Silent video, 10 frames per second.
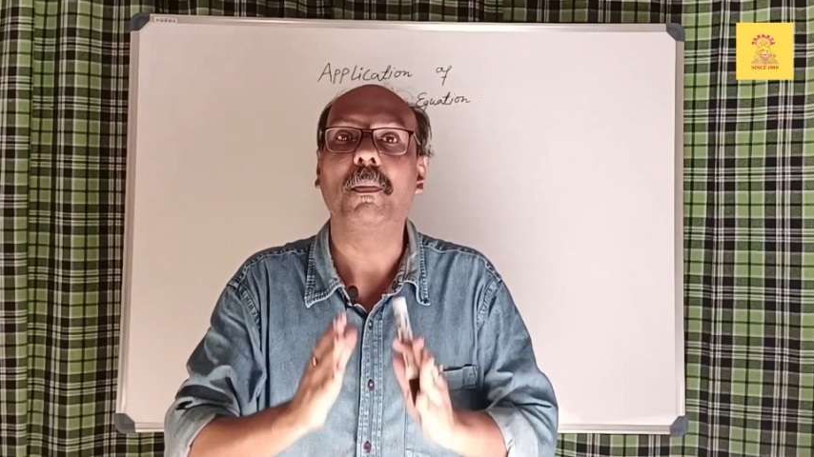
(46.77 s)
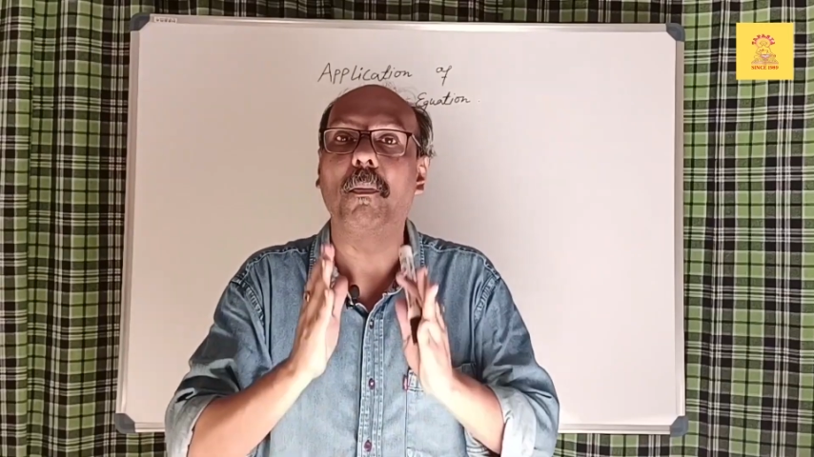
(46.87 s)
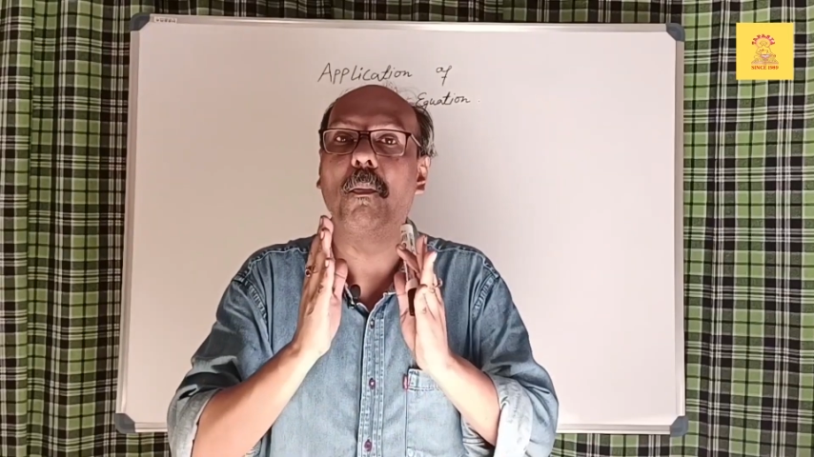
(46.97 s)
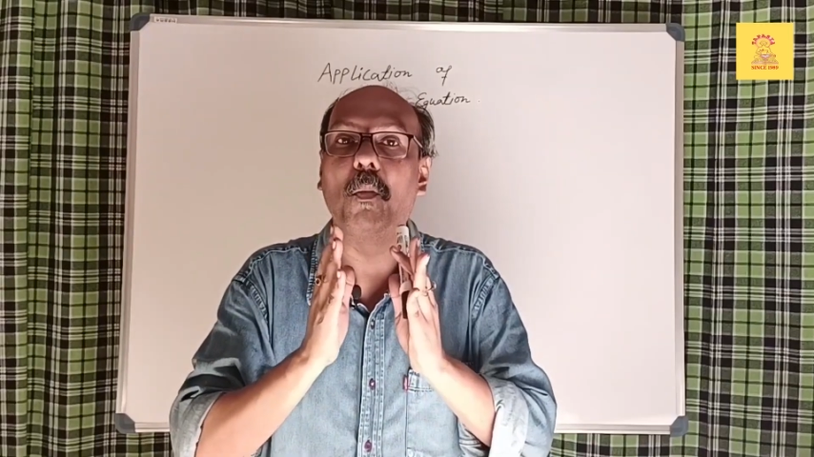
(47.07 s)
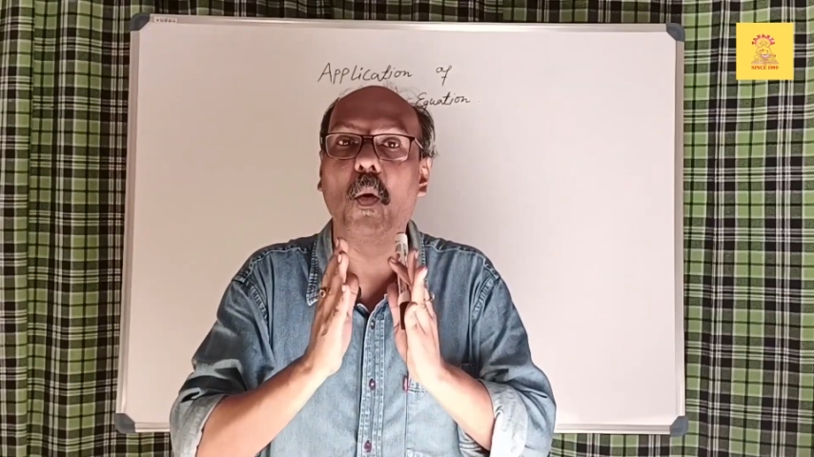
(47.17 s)

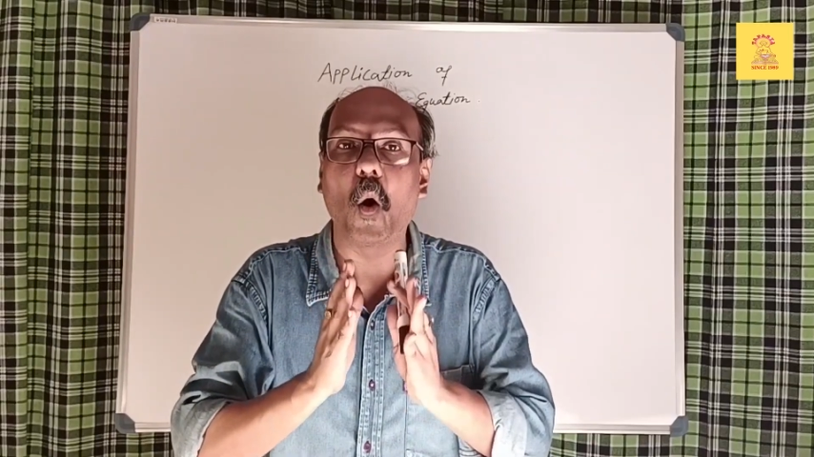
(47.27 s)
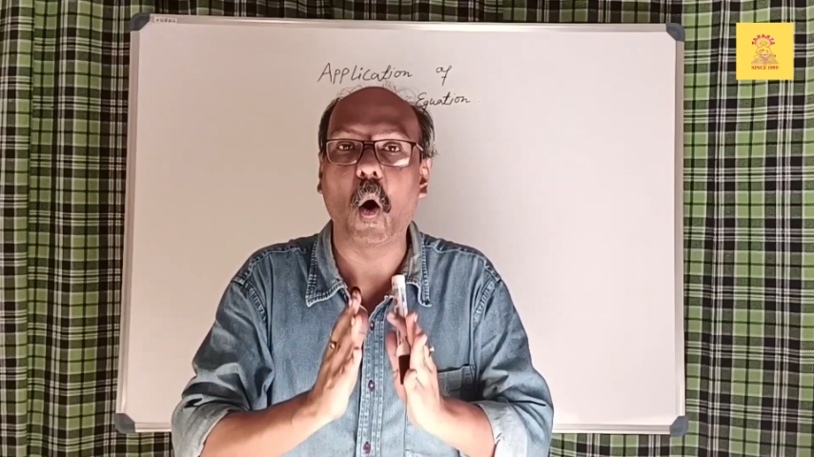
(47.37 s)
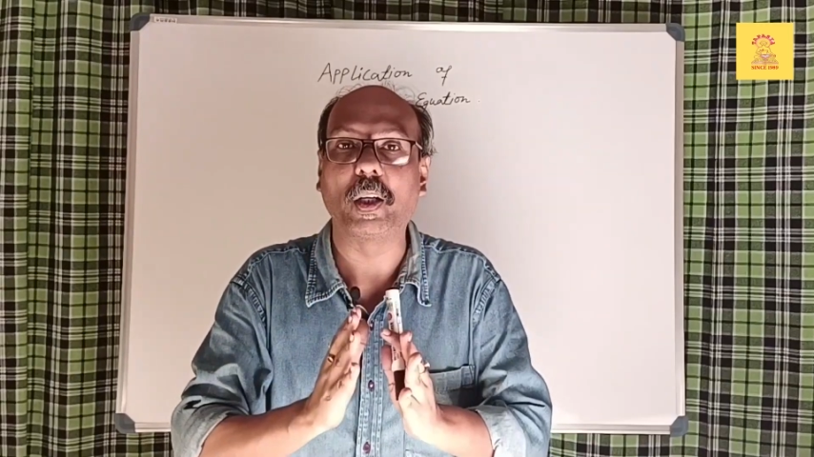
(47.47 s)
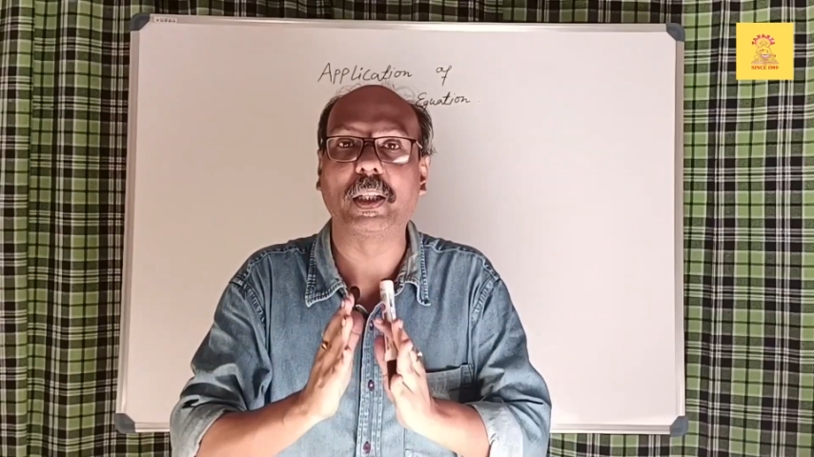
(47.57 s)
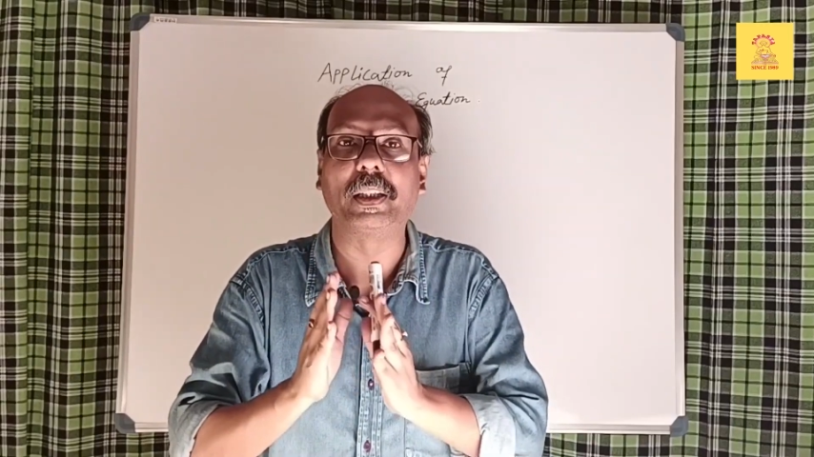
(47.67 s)

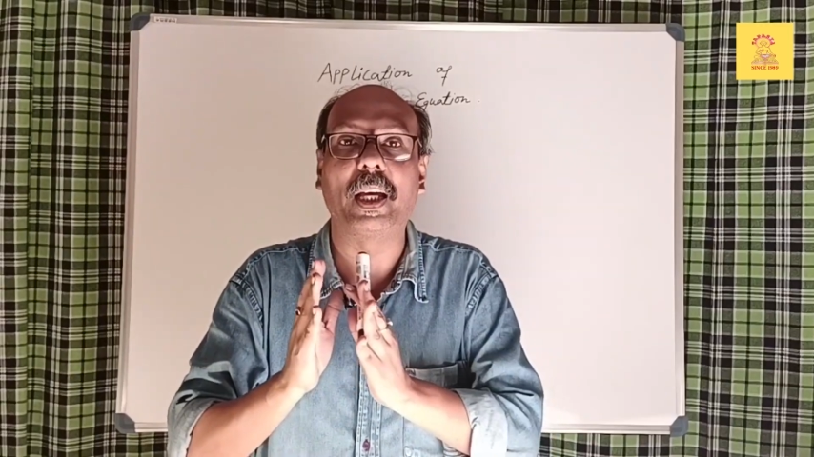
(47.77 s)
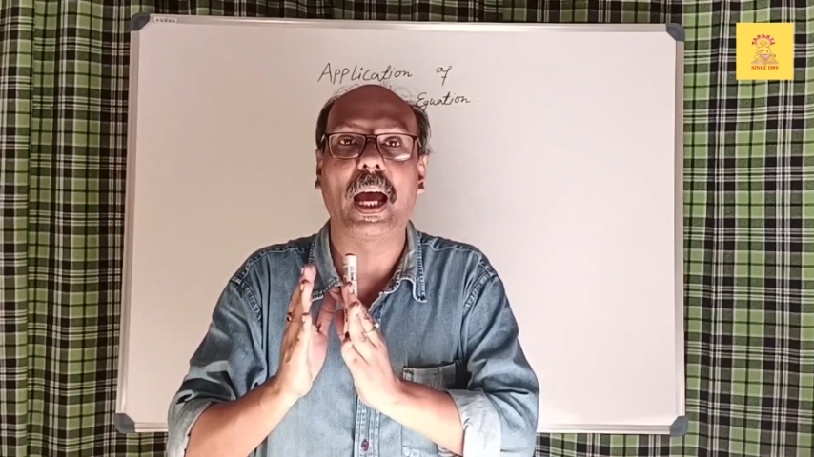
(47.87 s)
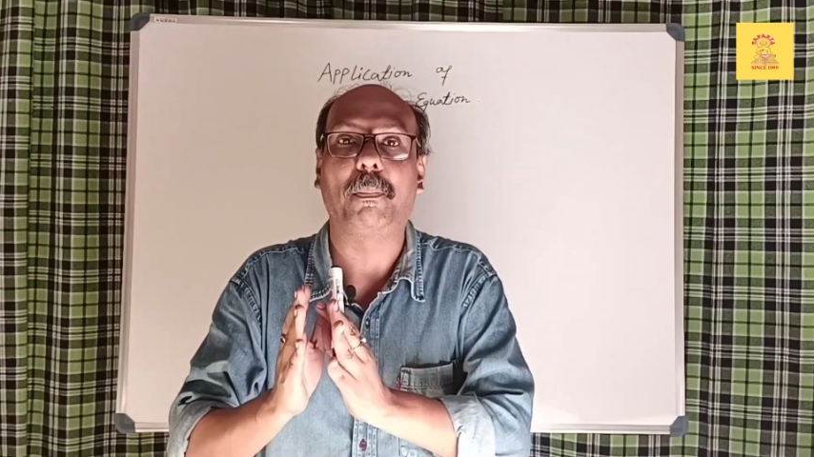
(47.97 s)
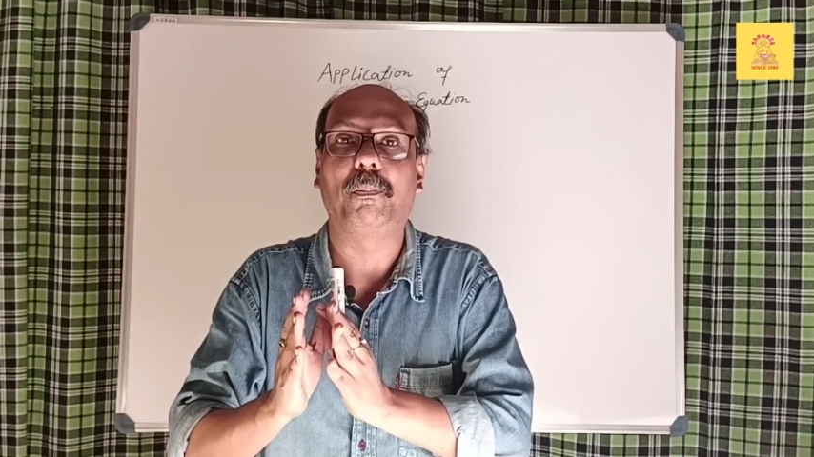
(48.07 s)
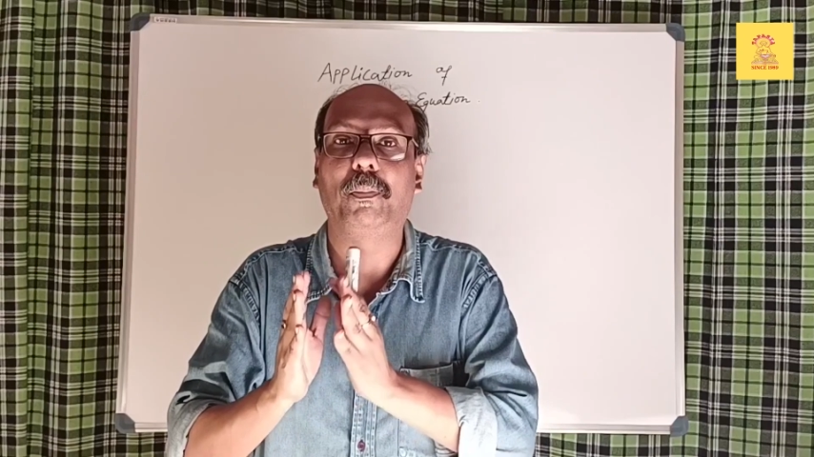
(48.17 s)
modern
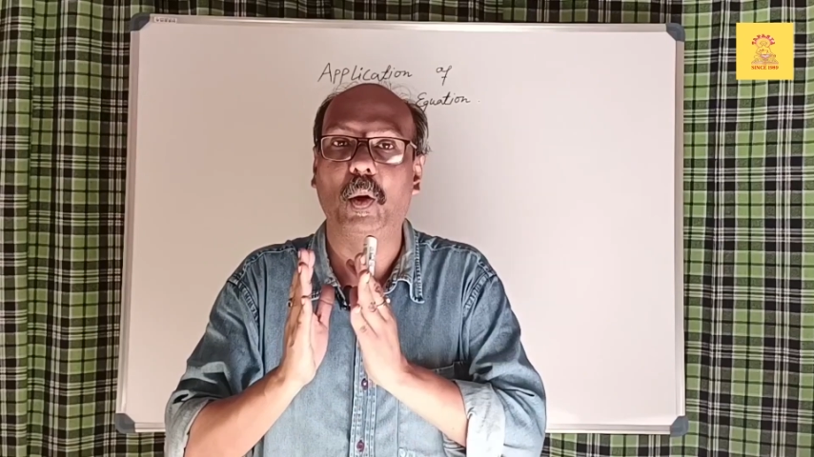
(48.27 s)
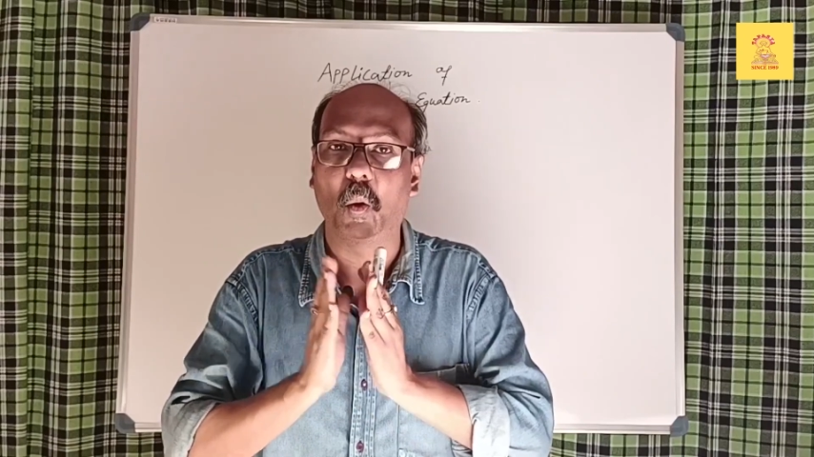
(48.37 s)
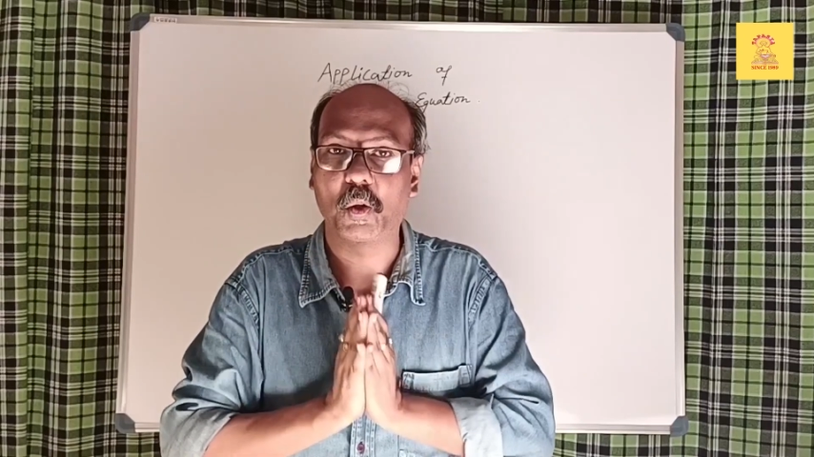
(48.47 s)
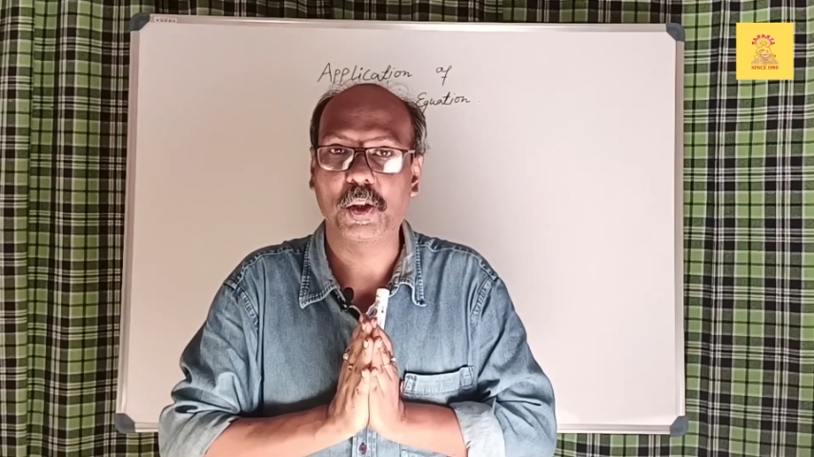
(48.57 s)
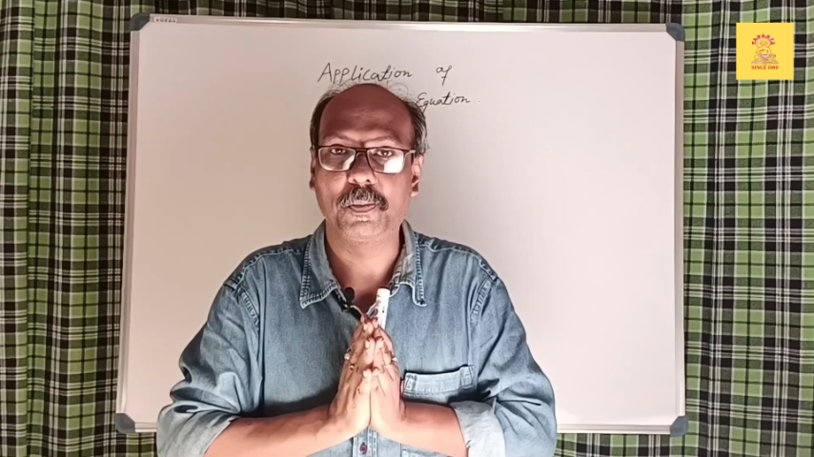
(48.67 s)

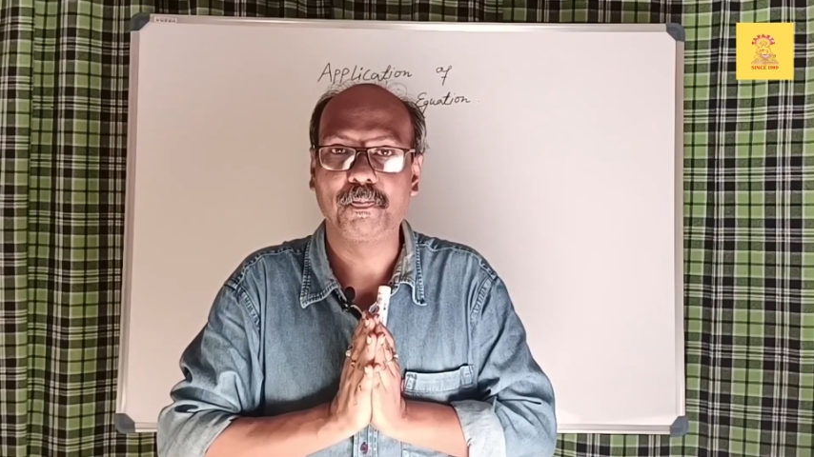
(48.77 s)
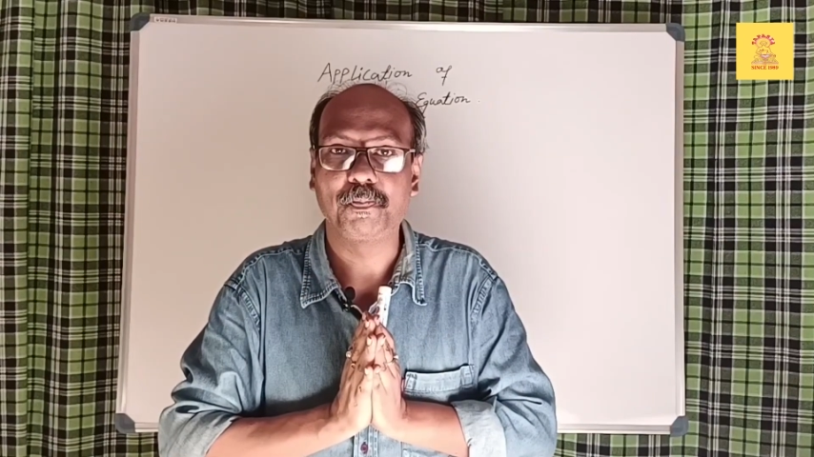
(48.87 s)
approach.